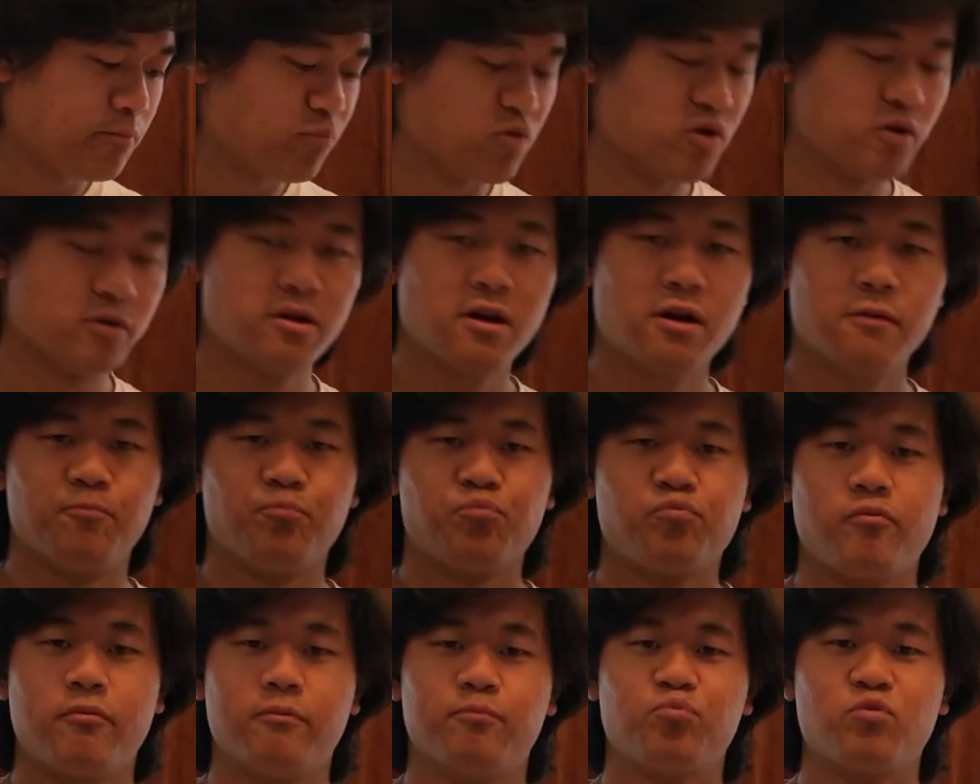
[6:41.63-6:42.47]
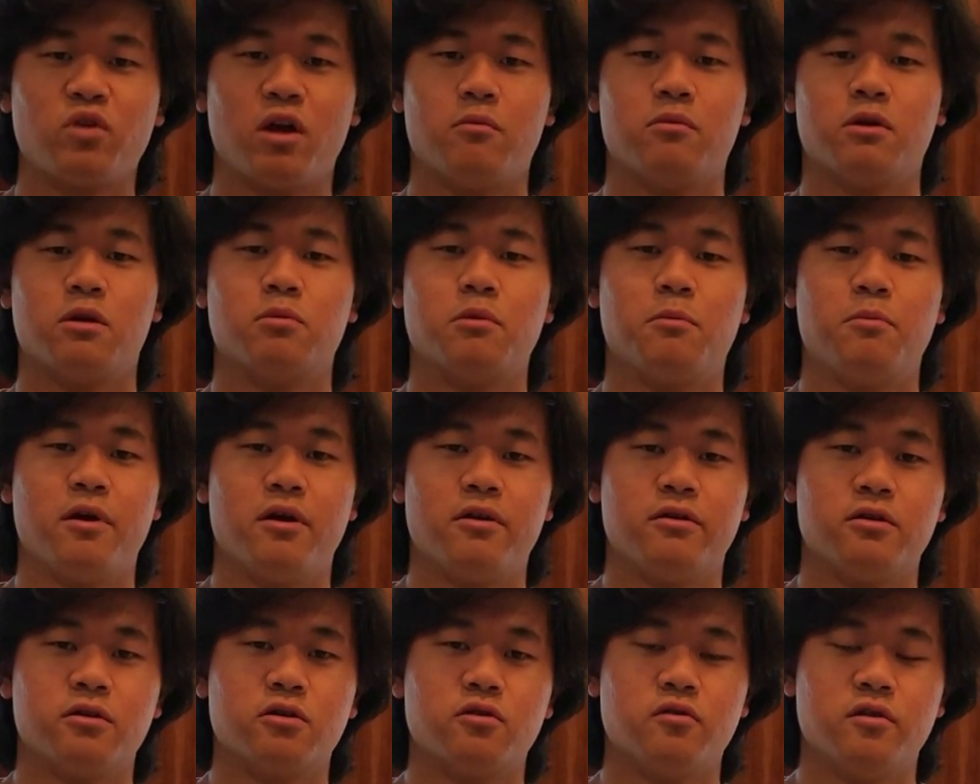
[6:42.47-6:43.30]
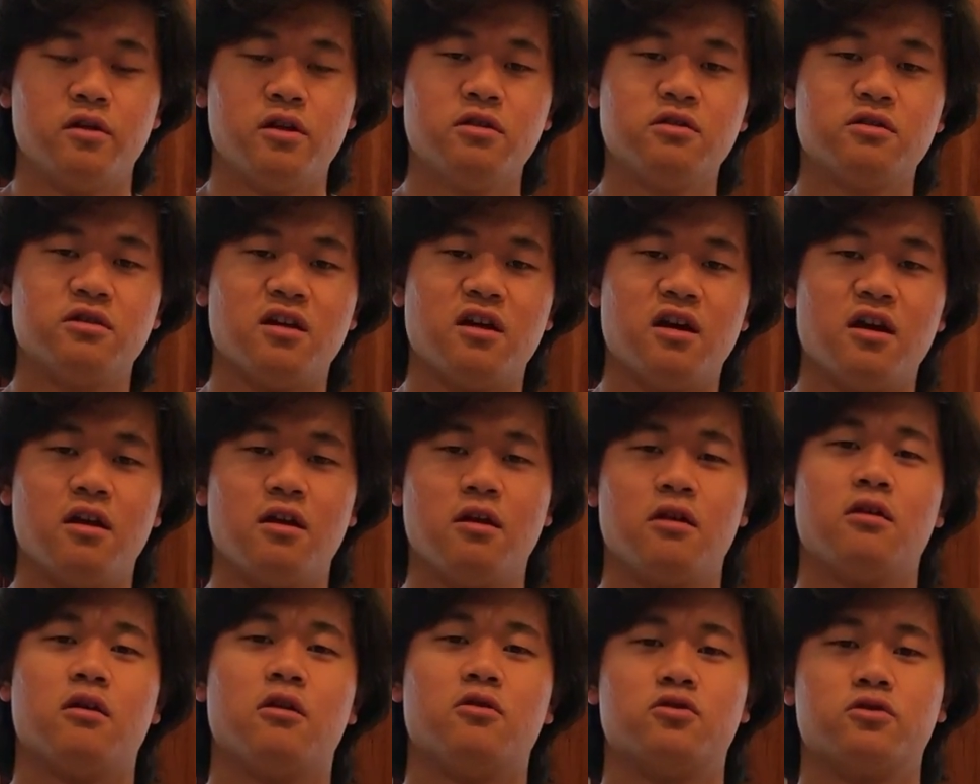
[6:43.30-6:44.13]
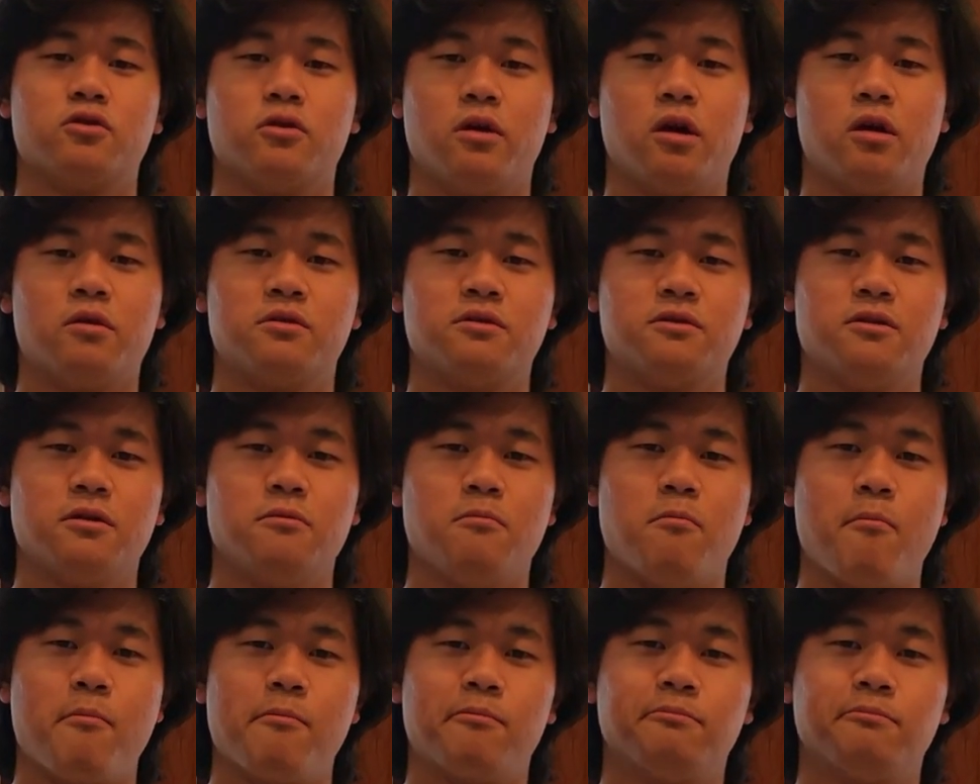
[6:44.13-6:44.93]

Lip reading: So yeah, I'm gonna prepare the ingredients and I'll show you how it's done.